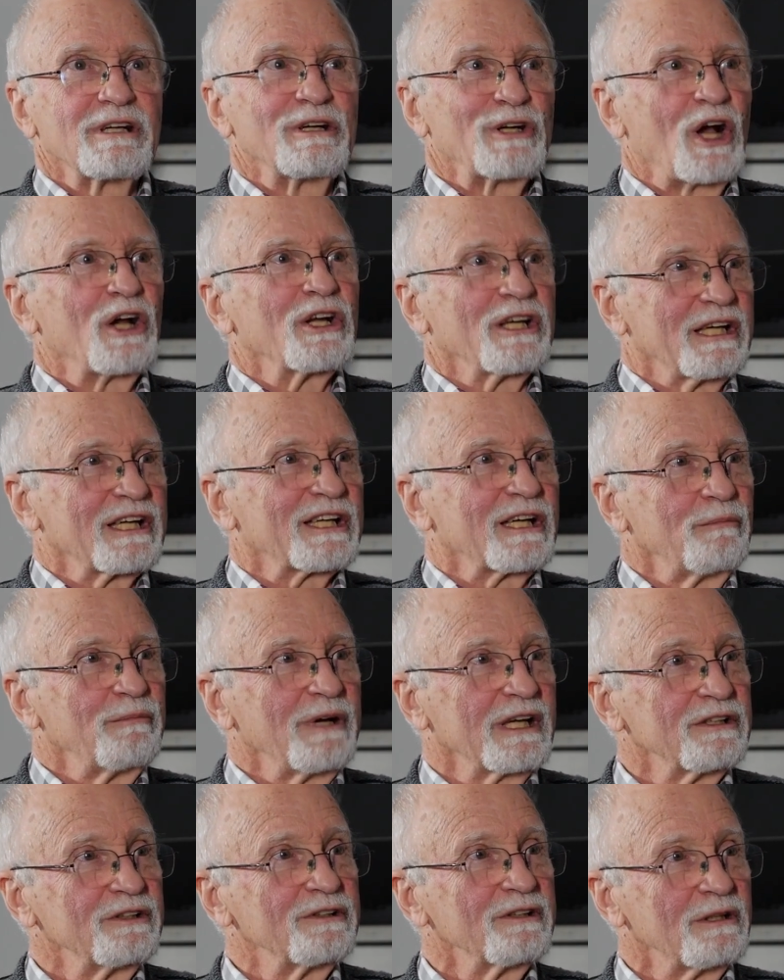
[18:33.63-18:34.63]
I'm going to come
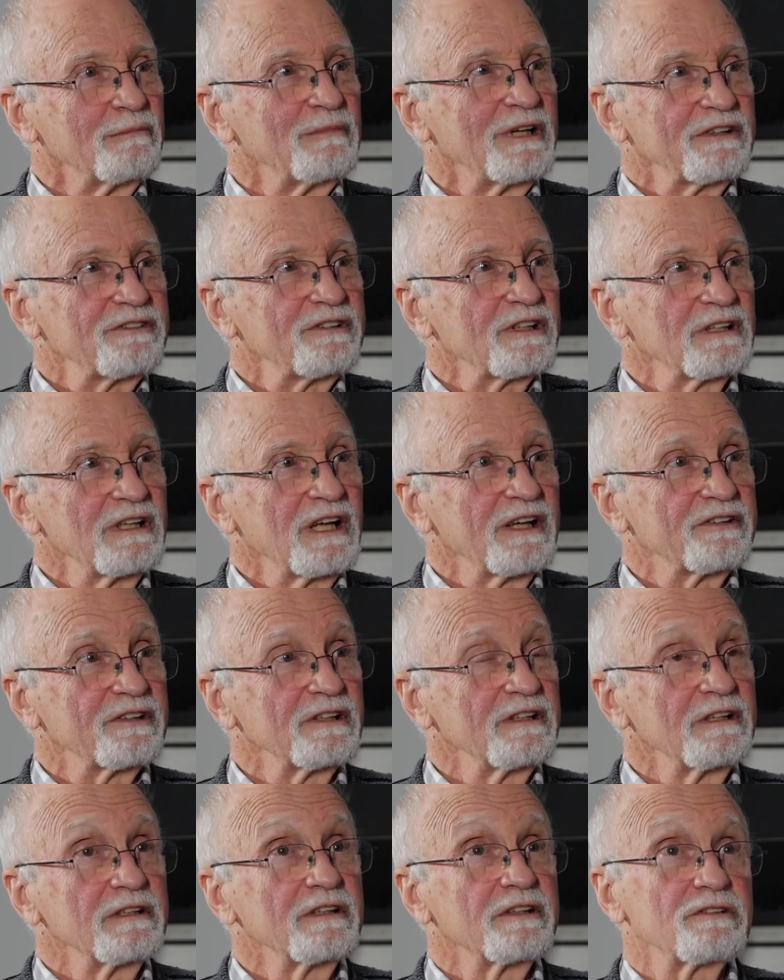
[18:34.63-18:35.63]
back and do the
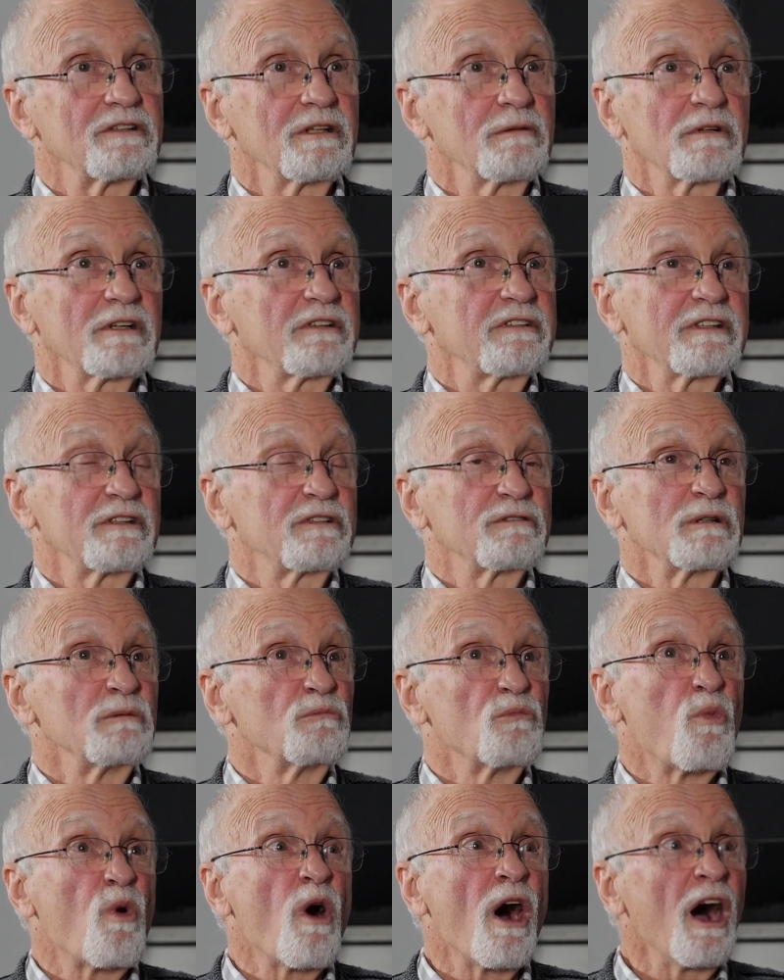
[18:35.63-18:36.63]
masterclass again this time. I said to
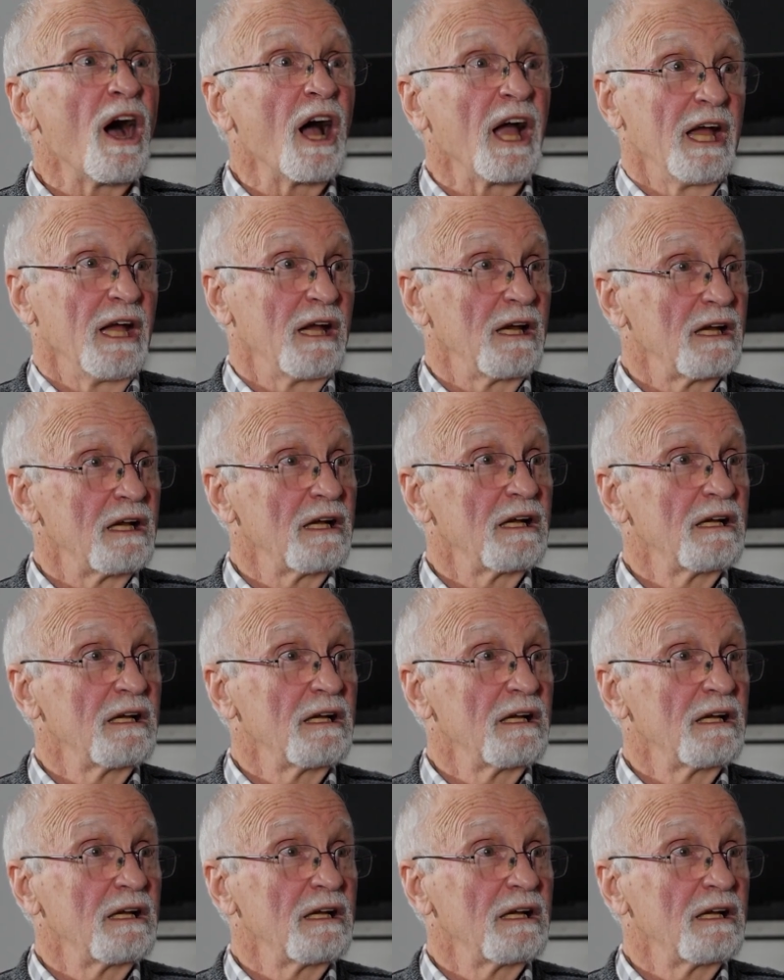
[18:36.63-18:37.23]
him, why?